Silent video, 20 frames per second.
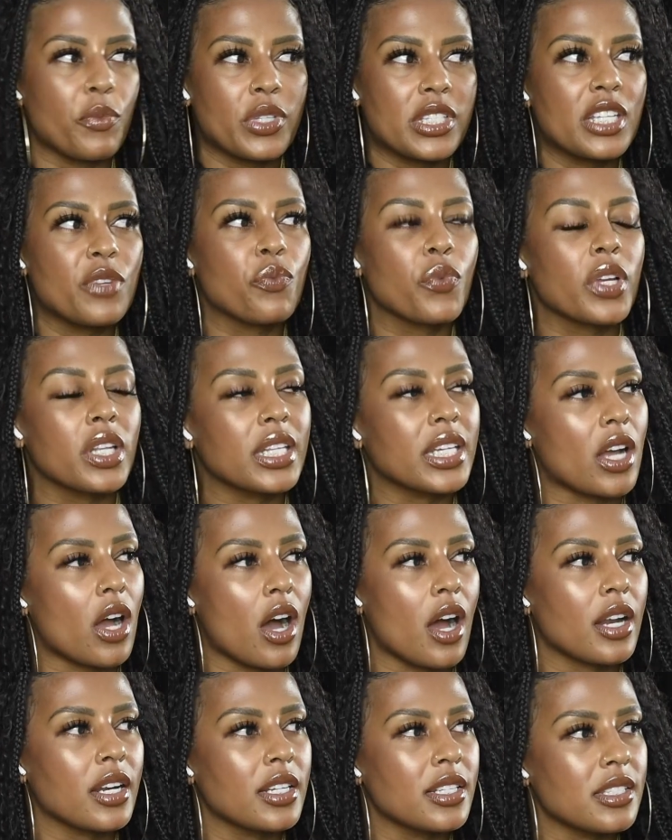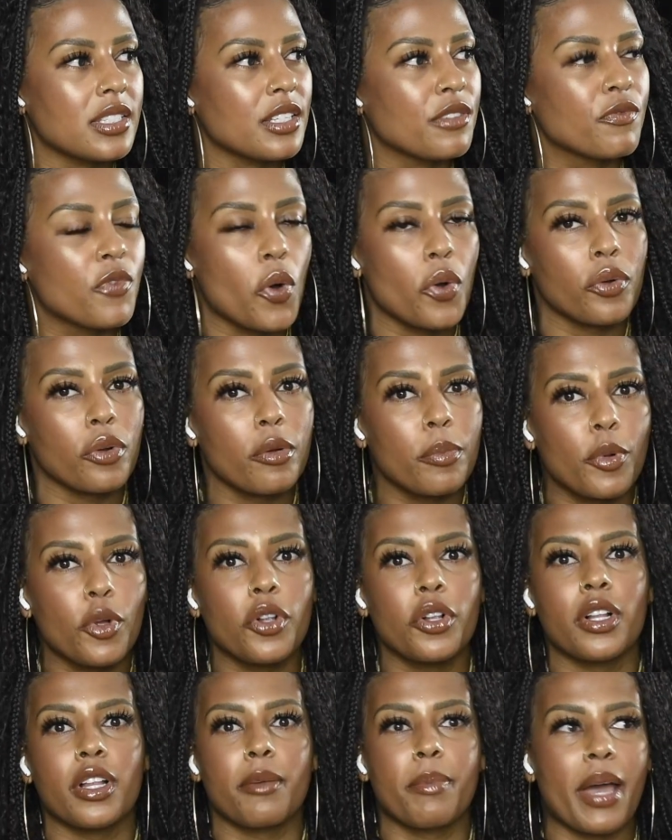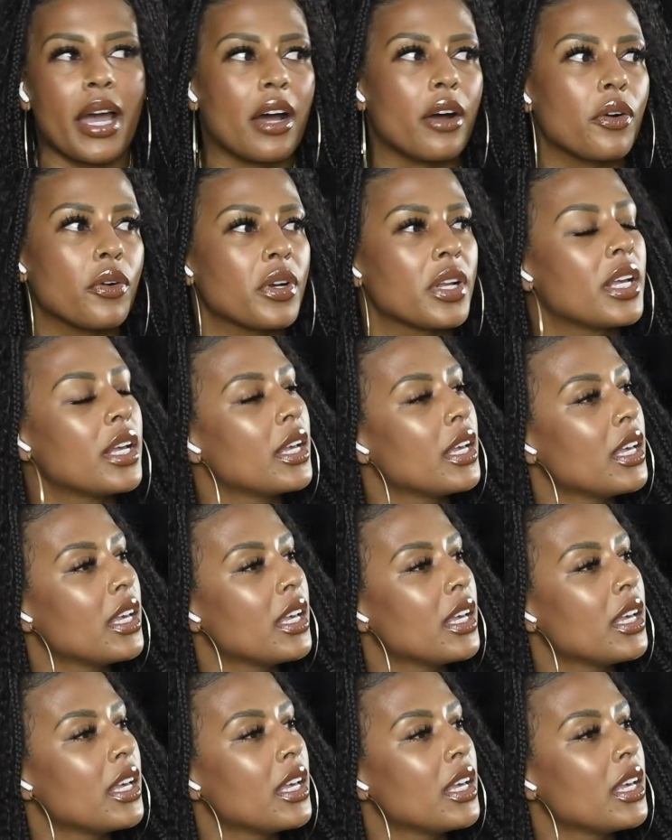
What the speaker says: Was he really honest and vulnerable about